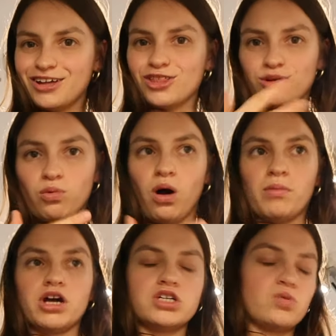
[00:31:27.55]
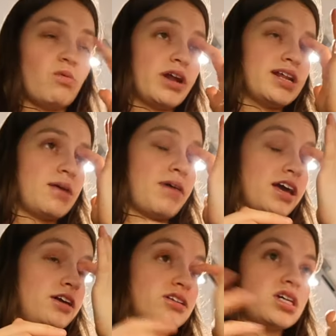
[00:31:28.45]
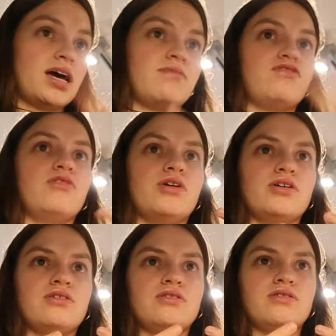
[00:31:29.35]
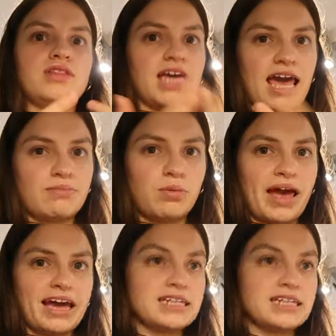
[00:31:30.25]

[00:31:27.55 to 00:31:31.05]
through Walmart because we wanted to get back here in time for the cable man.